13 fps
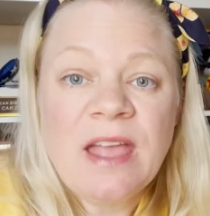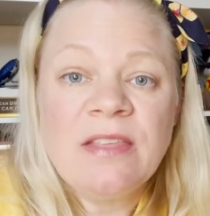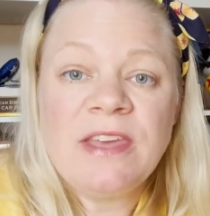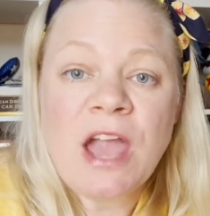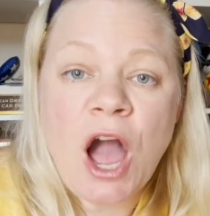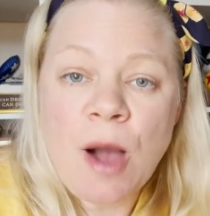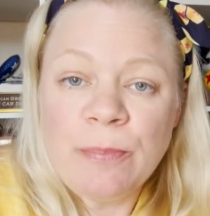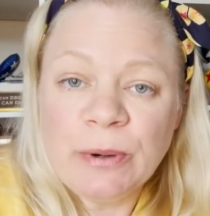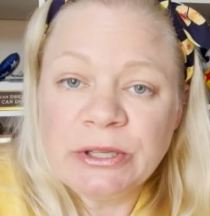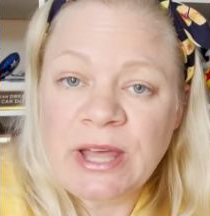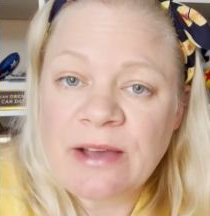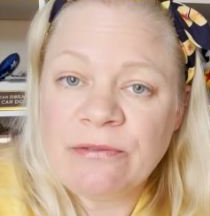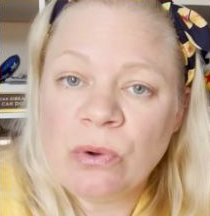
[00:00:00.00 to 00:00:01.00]
The upper
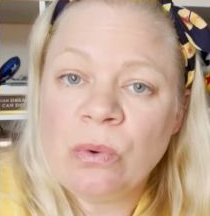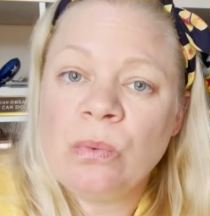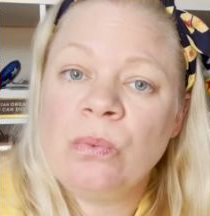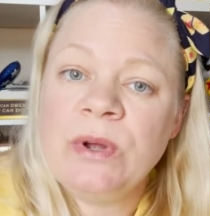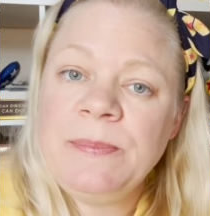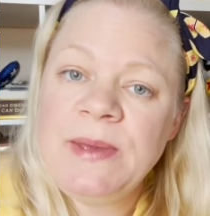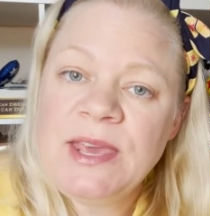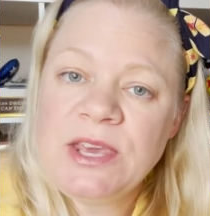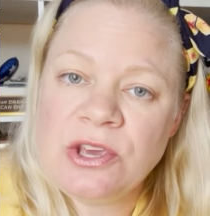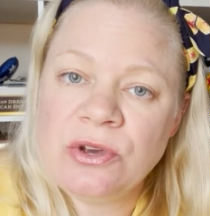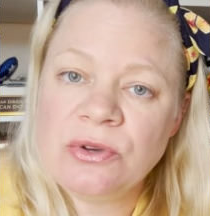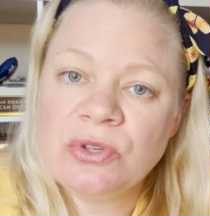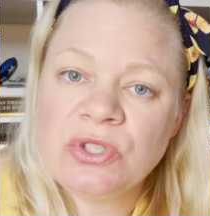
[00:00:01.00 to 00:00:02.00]
level would be
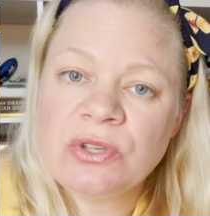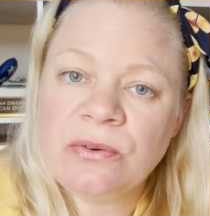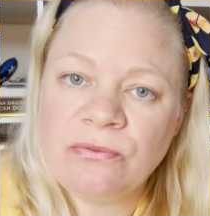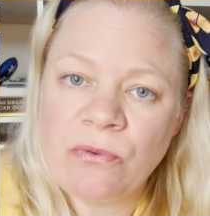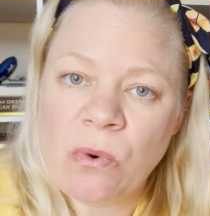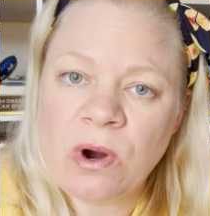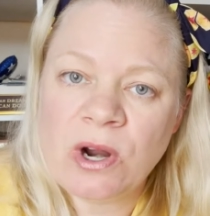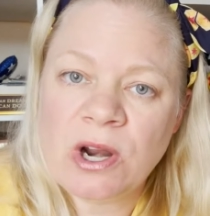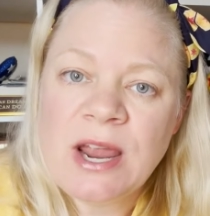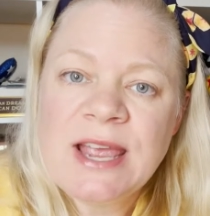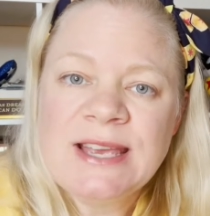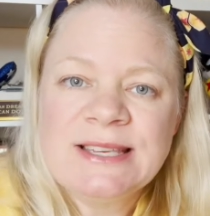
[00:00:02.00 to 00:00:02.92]
used for